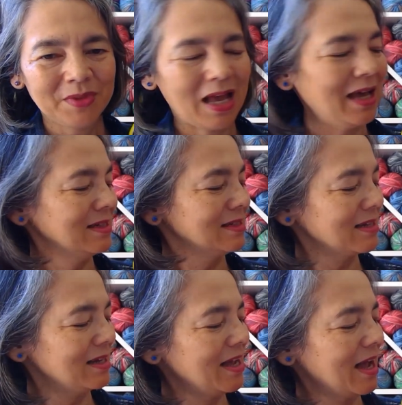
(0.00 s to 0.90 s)
And
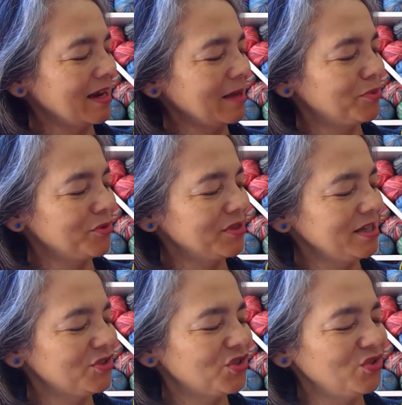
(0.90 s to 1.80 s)
I put
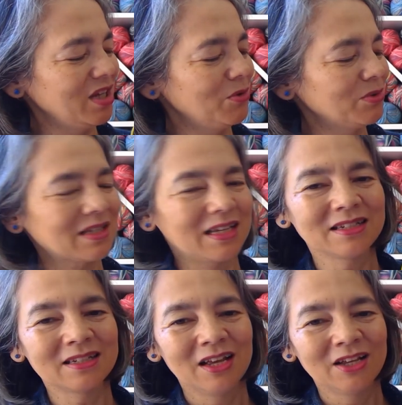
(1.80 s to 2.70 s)
these two needles
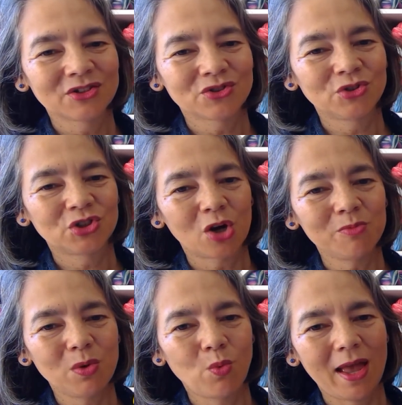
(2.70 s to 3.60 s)
in to show
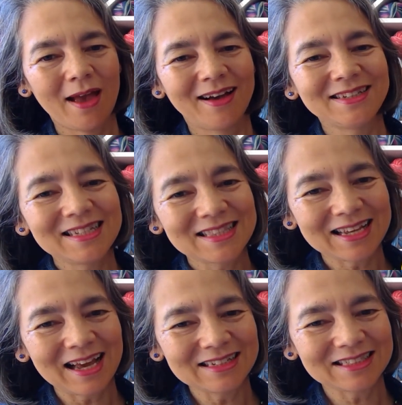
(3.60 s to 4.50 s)
me where I did the
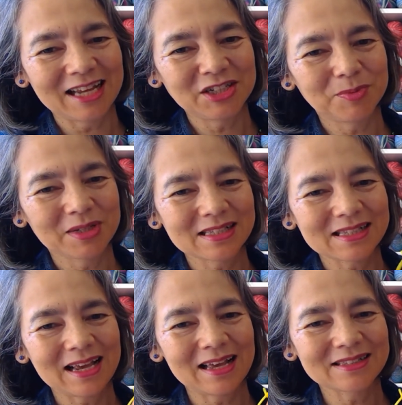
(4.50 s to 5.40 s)
color change, because
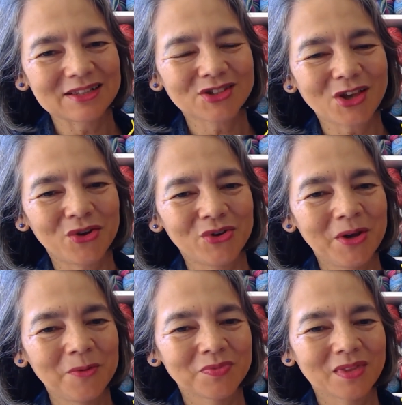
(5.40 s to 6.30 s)
the colors are so
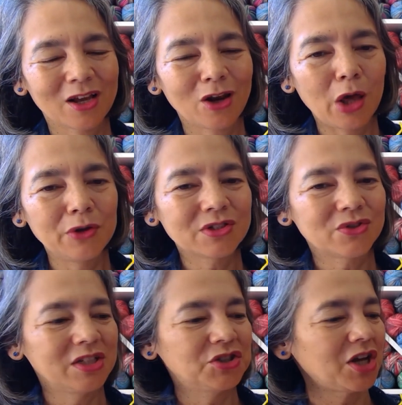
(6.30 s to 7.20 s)
close
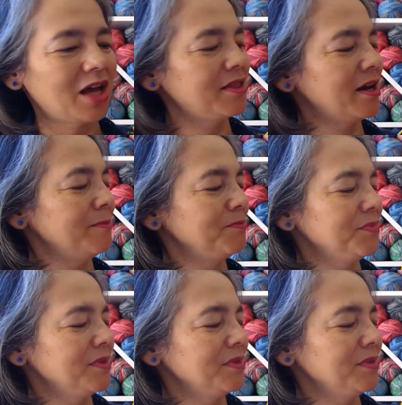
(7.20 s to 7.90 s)
to each other,